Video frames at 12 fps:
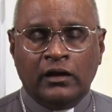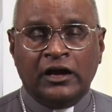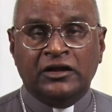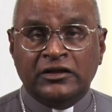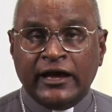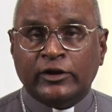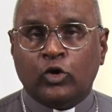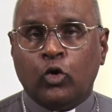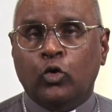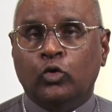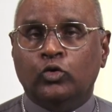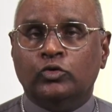And in that
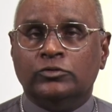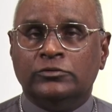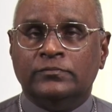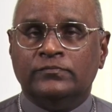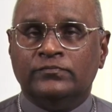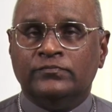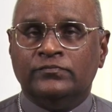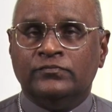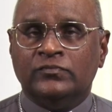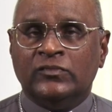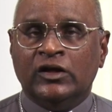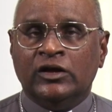cold,
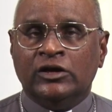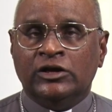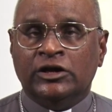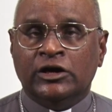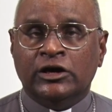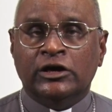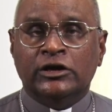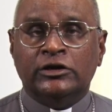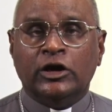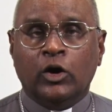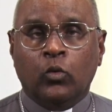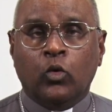you heard
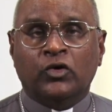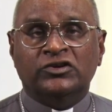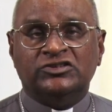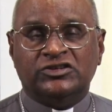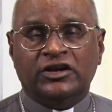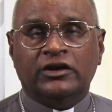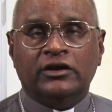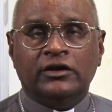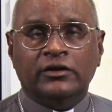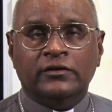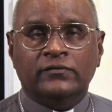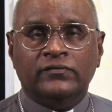a voice say,